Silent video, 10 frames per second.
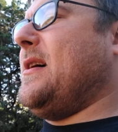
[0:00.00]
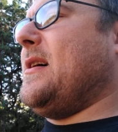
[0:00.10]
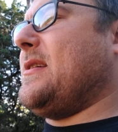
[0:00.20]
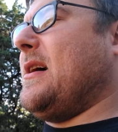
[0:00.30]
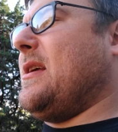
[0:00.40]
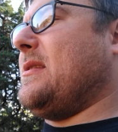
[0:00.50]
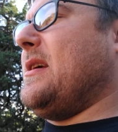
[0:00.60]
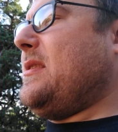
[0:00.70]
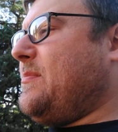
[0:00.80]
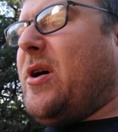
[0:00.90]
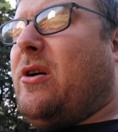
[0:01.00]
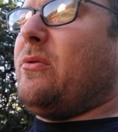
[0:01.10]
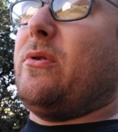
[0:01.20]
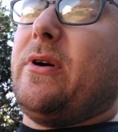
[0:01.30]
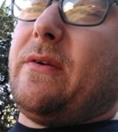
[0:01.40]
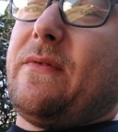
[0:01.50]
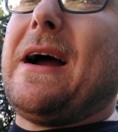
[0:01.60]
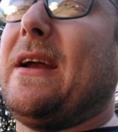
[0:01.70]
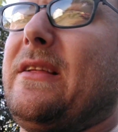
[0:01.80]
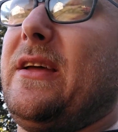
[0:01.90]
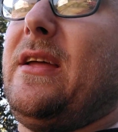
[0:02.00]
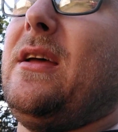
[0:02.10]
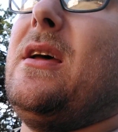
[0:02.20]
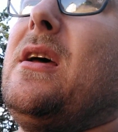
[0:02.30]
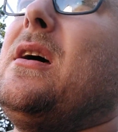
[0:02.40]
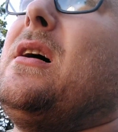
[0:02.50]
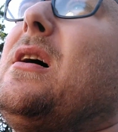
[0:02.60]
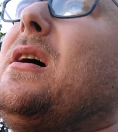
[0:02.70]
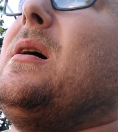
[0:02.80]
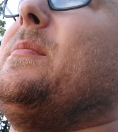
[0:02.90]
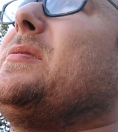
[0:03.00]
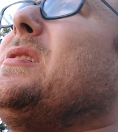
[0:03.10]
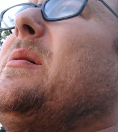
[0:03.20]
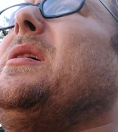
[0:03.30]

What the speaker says: kind of get the ball rolling finally. It's going